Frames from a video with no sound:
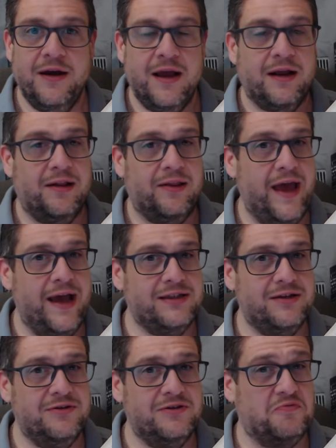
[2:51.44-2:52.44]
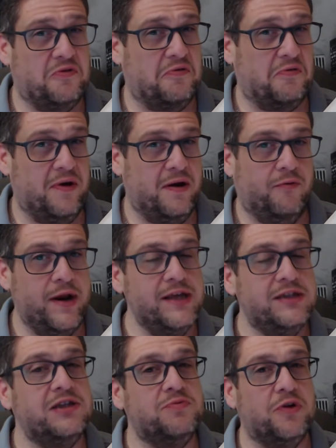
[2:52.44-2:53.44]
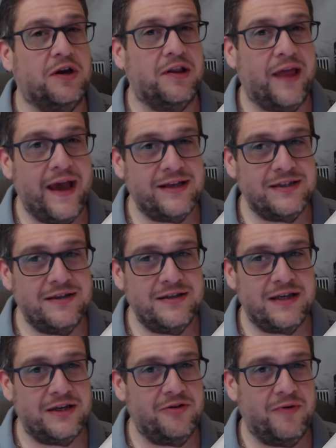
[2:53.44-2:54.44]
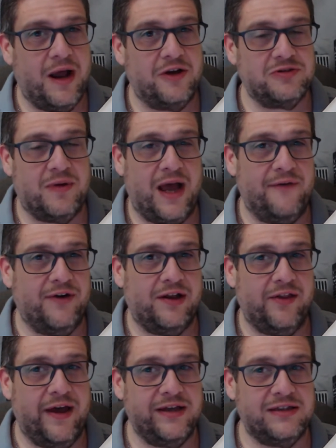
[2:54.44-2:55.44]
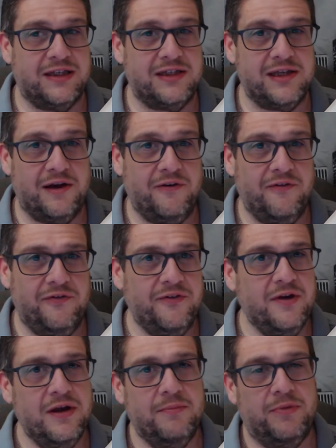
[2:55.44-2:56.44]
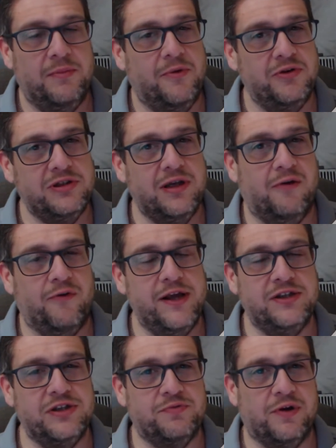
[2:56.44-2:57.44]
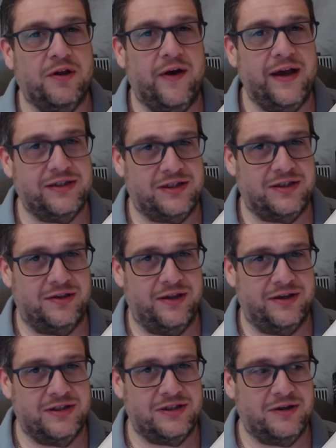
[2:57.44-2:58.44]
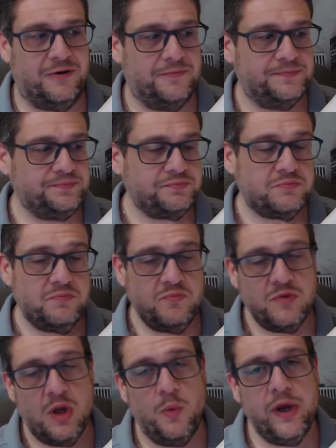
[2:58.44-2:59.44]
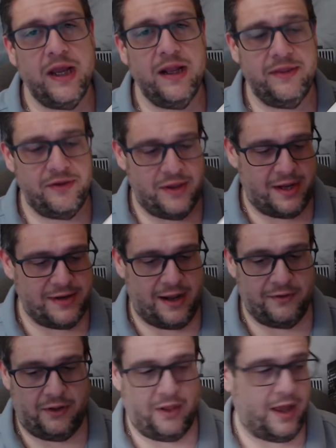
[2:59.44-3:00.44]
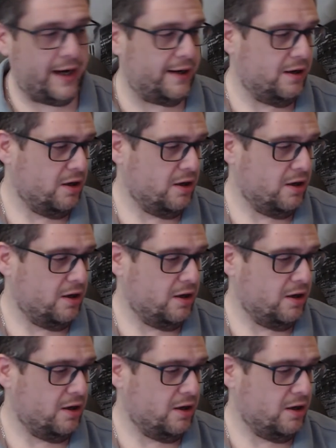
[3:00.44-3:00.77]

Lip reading: Classes were races were classes, and you would also have a class itself, but mostly races were classes in this. So we'll get into that down the line.